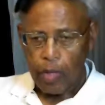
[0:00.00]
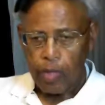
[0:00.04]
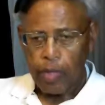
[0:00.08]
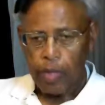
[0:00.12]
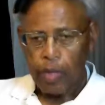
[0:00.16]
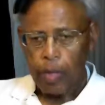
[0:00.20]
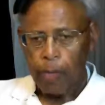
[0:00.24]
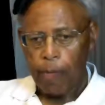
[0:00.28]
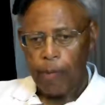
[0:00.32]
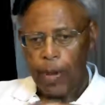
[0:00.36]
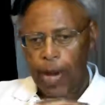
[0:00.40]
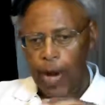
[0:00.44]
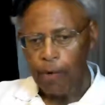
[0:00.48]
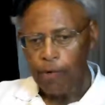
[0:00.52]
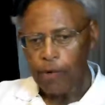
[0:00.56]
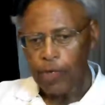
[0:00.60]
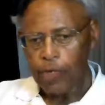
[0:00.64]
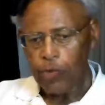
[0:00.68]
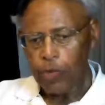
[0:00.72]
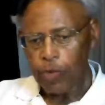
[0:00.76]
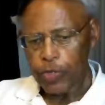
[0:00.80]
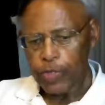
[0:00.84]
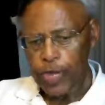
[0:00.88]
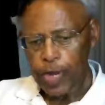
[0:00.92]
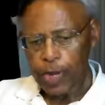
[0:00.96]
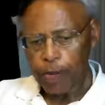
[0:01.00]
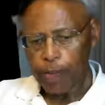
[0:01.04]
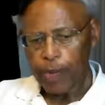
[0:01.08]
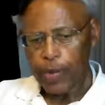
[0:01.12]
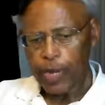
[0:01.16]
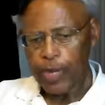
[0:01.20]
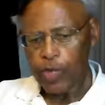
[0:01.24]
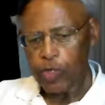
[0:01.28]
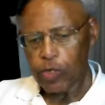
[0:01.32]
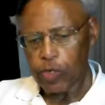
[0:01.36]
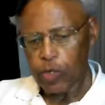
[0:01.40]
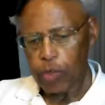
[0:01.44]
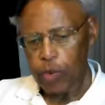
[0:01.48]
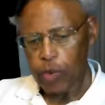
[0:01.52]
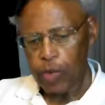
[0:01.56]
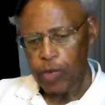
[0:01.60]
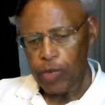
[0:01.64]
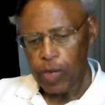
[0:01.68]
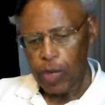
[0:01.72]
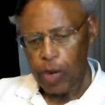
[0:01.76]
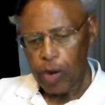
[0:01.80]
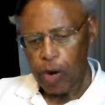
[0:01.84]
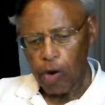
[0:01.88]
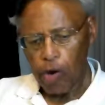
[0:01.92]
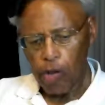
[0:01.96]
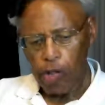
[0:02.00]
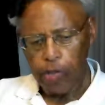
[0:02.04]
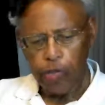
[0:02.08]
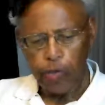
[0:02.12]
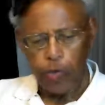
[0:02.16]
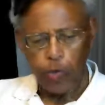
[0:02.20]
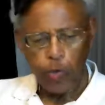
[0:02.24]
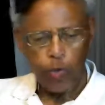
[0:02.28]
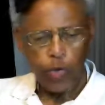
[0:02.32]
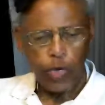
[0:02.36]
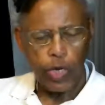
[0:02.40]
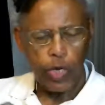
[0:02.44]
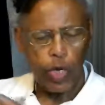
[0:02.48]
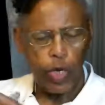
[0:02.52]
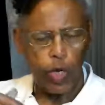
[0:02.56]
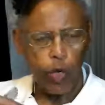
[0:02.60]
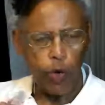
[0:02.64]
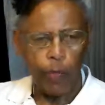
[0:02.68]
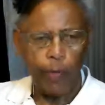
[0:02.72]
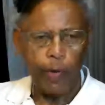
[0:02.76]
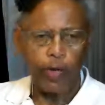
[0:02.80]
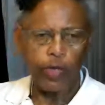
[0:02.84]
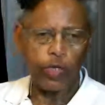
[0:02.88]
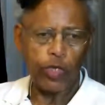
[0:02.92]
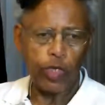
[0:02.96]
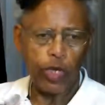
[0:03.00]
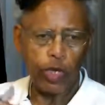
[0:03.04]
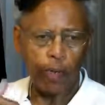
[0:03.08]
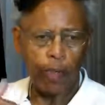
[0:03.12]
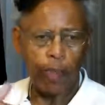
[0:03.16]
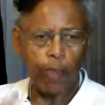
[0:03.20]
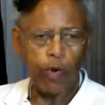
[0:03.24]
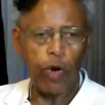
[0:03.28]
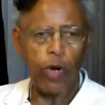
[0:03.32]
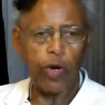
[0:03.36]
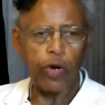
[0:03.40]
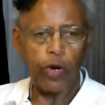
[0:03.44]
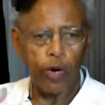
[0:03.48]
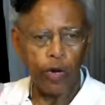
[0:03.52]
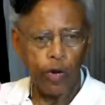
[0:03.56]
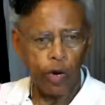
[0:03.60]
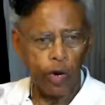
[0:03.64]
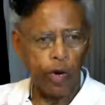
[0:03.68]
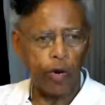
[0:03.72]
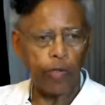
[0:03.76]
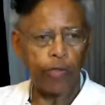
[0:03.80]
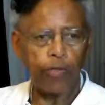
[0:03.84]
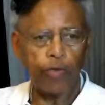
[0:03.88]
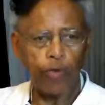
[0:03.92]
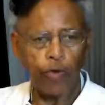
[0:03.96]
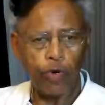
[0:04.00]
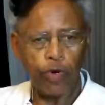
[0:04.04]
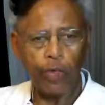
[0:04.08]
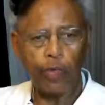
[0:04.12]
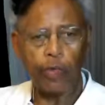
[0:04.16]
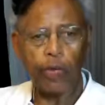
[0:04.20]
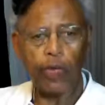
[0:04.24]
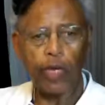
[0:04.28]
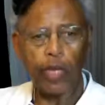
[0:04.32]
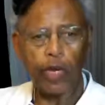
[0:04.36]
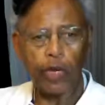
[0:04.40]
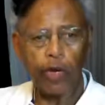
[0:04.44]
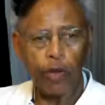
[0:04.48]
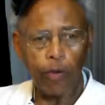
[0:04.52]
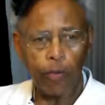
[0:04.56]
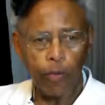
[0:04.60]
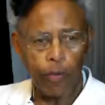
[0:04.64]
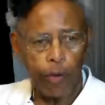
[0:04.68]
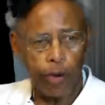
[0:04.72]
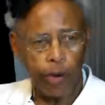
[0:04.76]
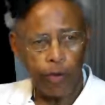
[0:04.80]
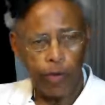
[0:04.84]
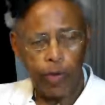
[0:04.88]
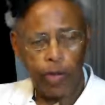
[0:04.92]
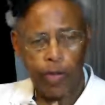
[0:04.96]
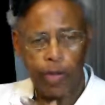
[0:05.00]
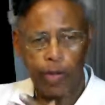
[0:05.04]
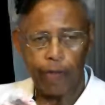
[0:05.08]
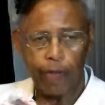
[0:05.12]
The marriage will take place on the earth between humans that are born on earth during the millennial period.